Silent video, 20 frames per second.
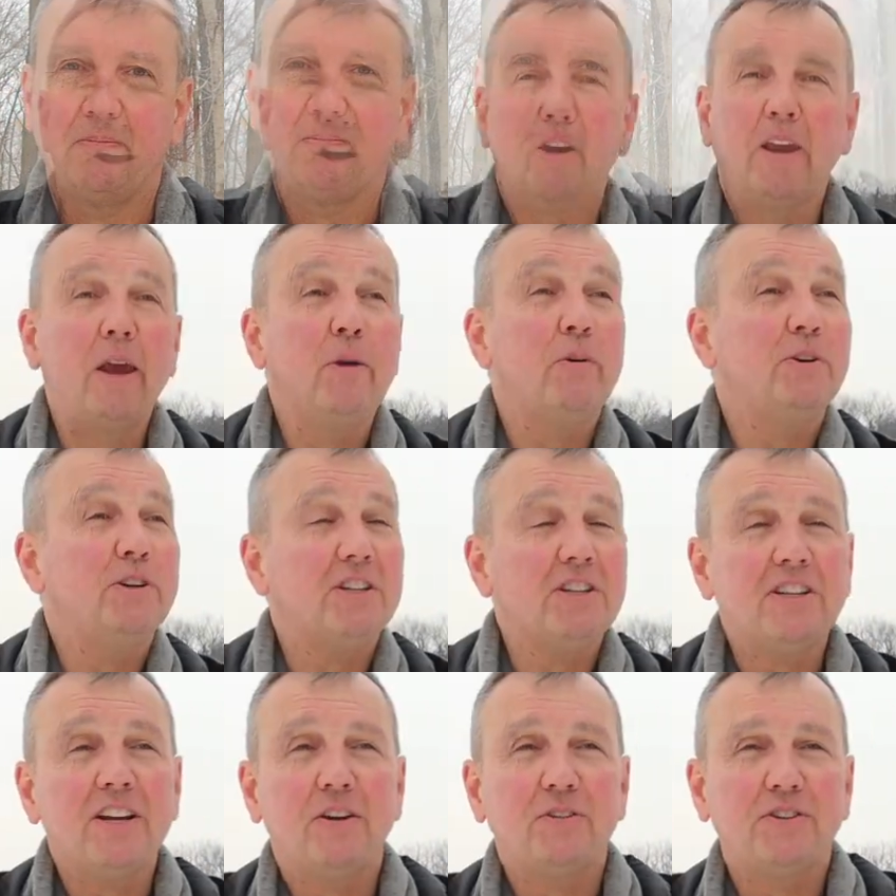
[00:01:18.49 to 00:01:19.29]
Okay, we're
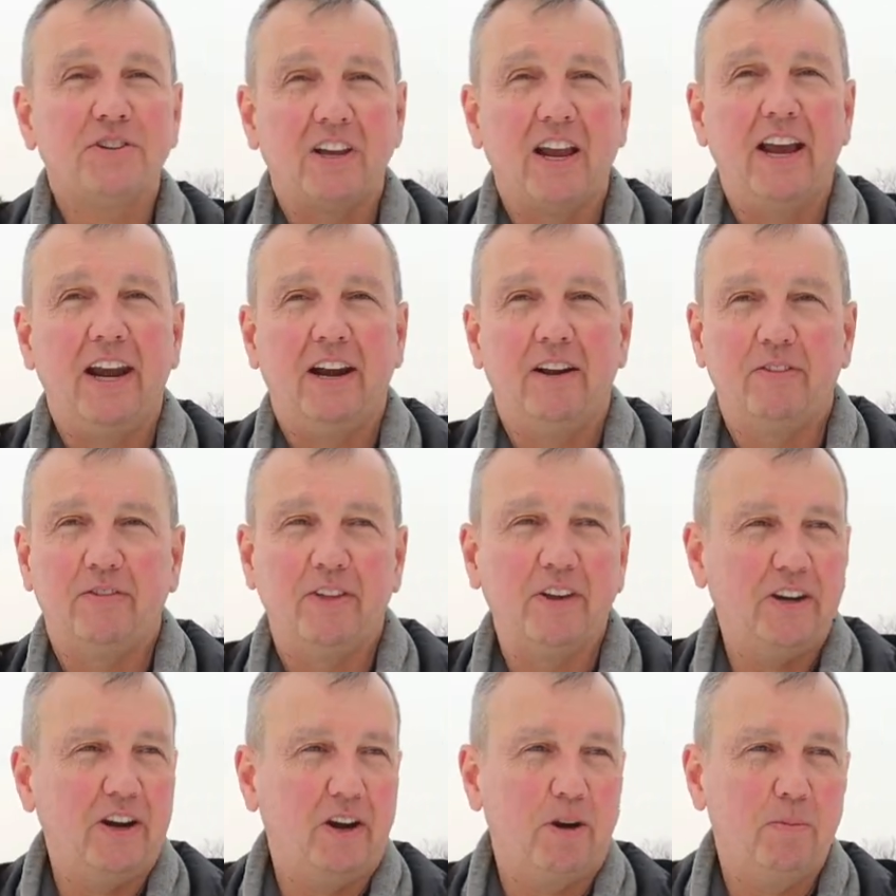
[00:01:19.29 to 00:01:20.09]
just outside of
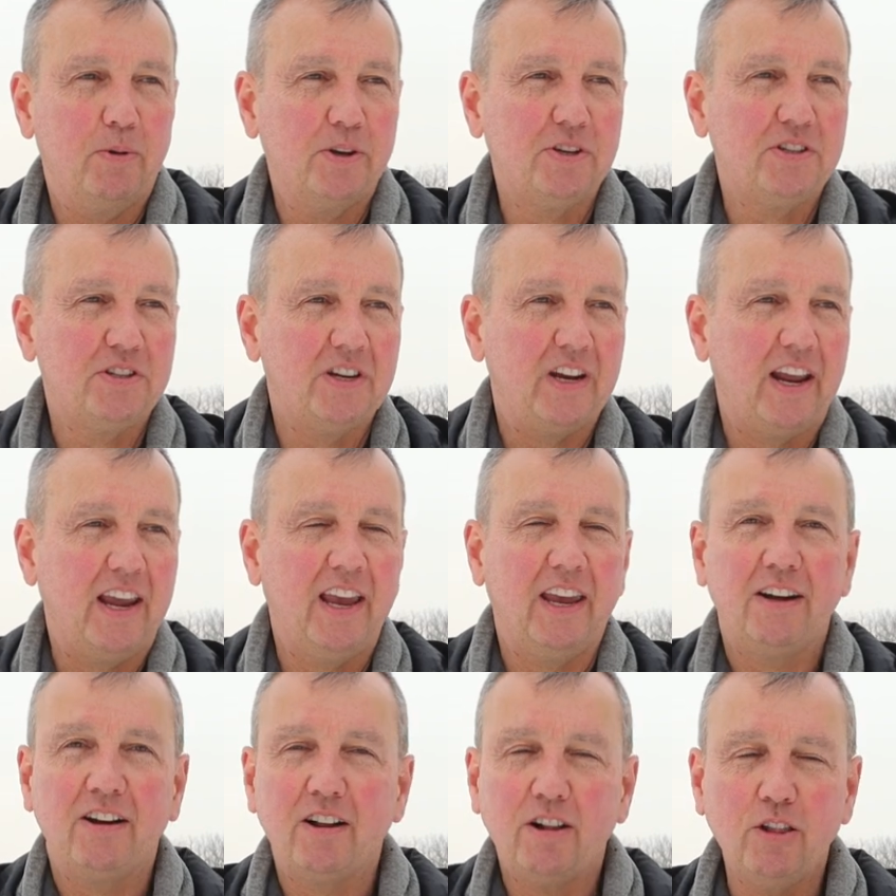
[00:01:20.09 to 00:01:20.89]
the Dairy Bush,
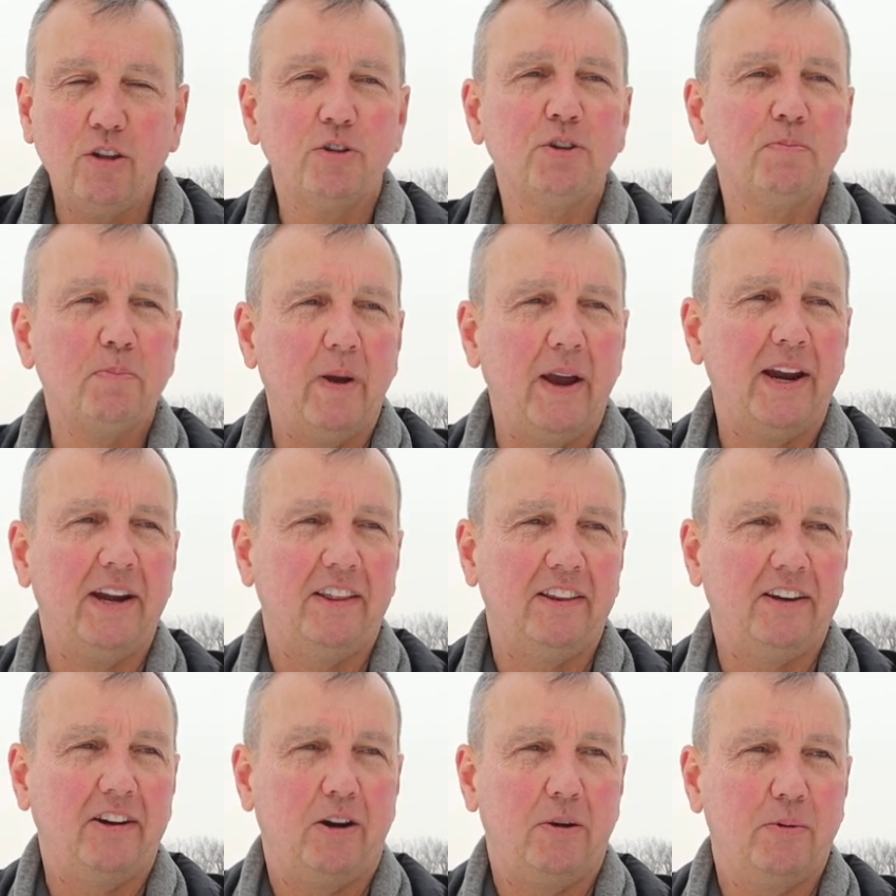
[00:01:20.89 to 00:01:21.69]
and close by
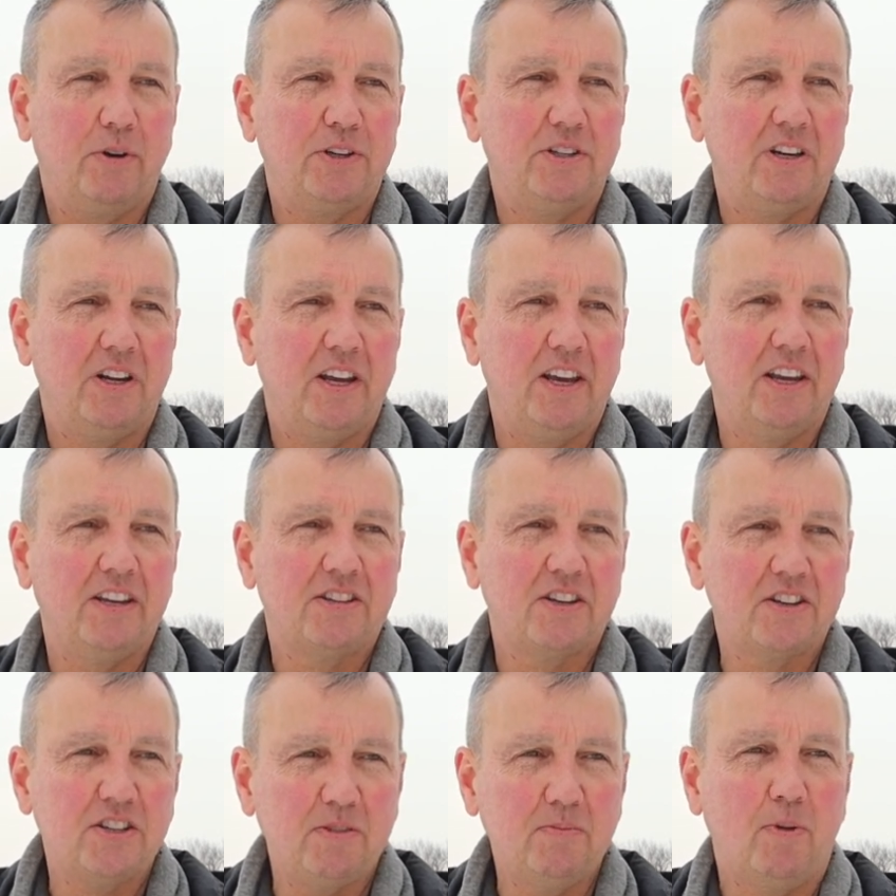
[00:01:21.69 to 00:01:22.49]
to the Dairy Bush
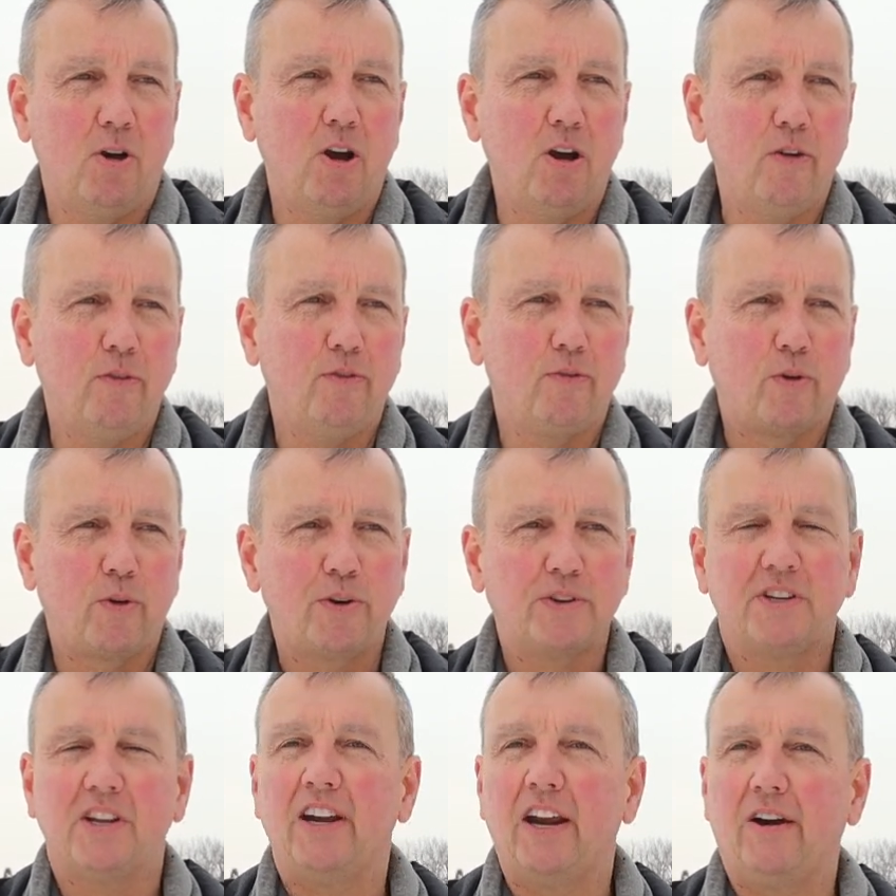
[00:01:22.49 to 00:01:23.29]
is a small
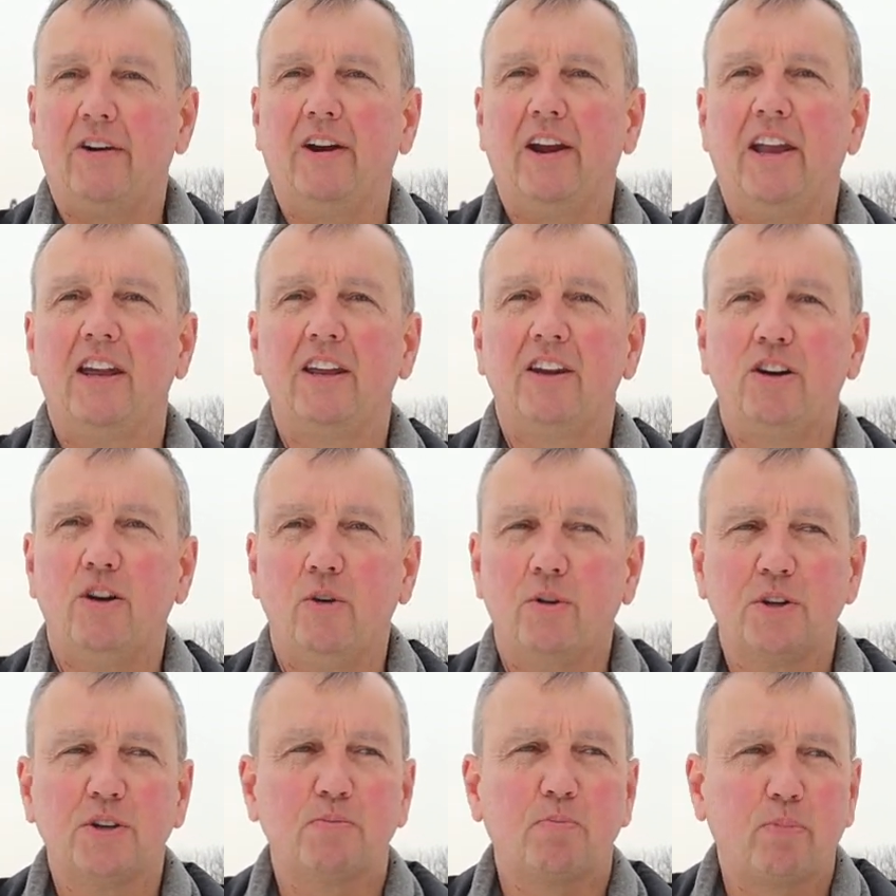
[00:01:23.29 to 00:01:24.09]
forested area
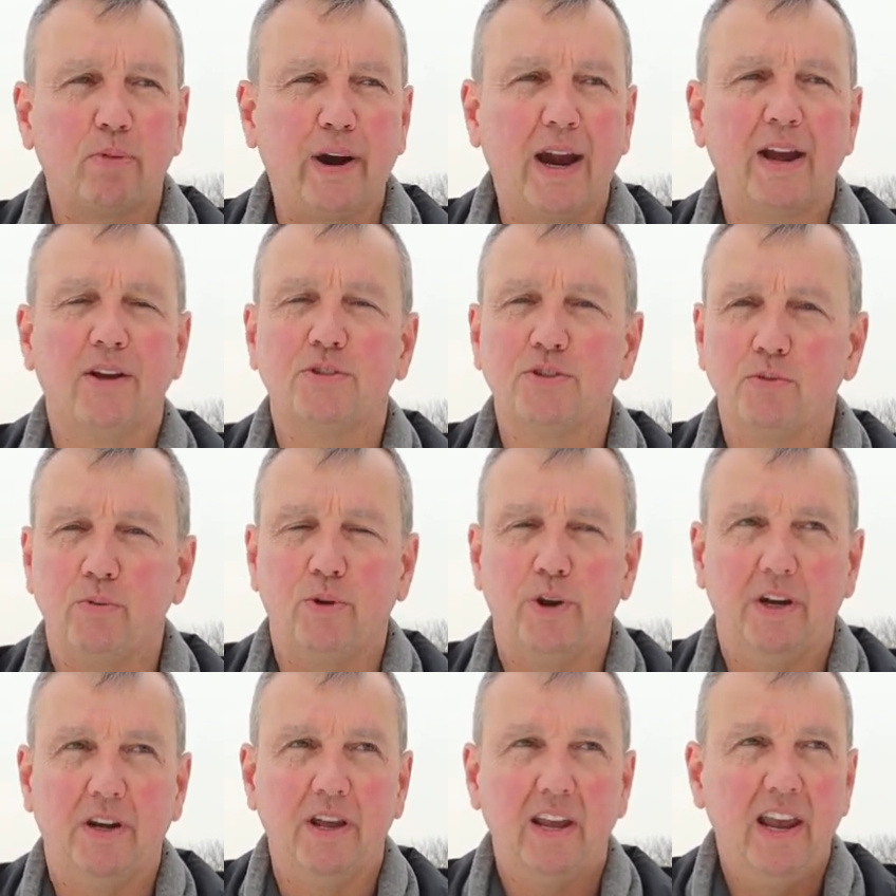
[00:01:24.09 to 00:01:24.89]
known as Brown's
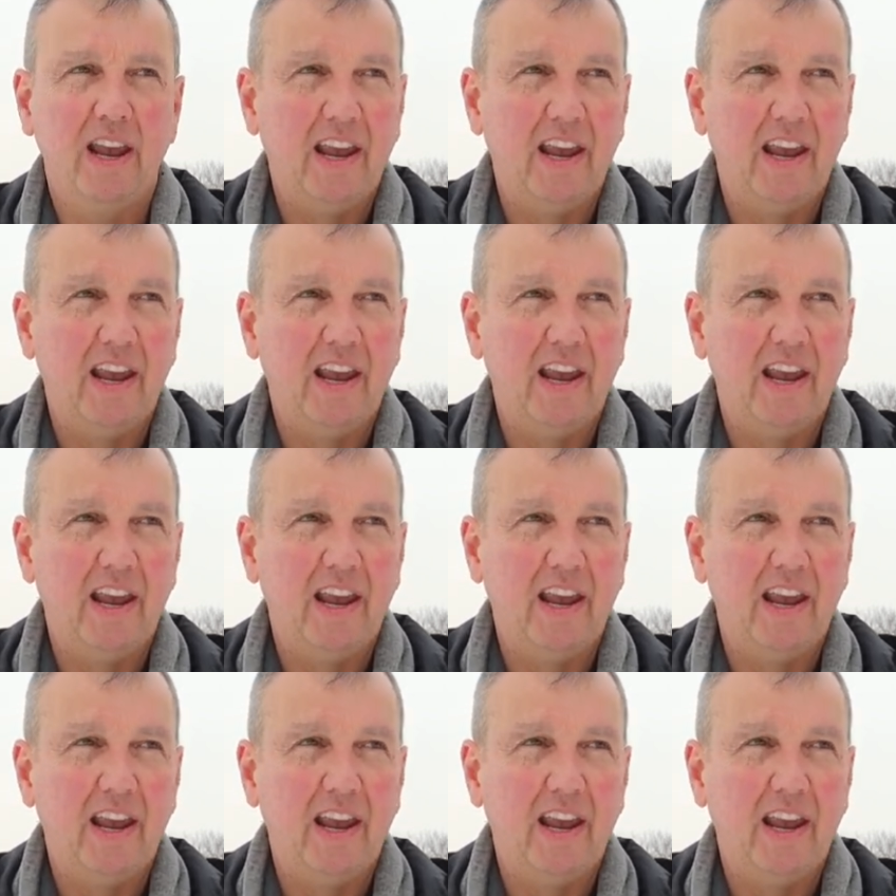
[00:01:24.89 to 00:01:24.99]
Wood.